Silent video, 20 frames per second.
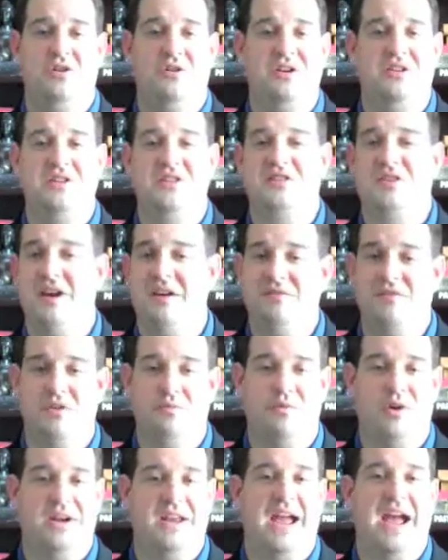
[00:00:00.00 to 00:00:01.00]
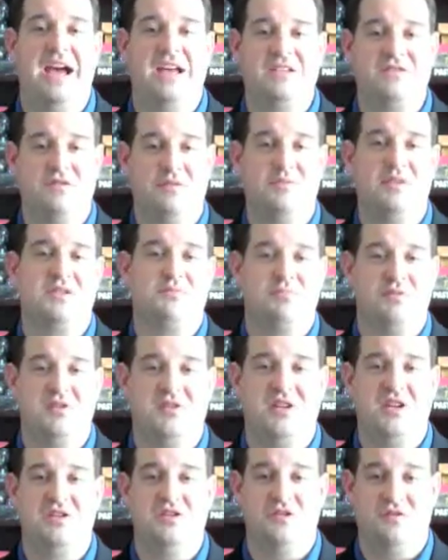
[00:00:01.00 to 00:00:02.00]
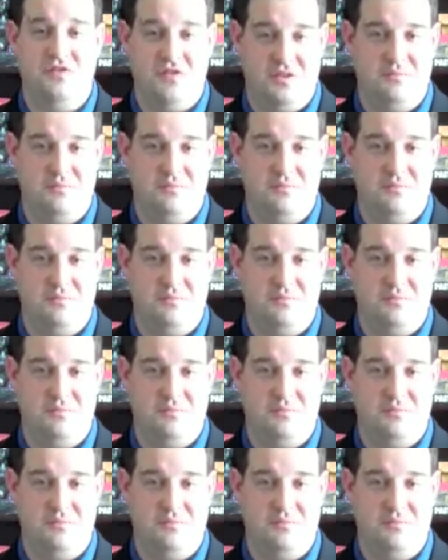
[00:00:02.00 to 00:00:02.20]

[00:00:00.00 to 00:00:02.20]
only discomfort one has from this procedure for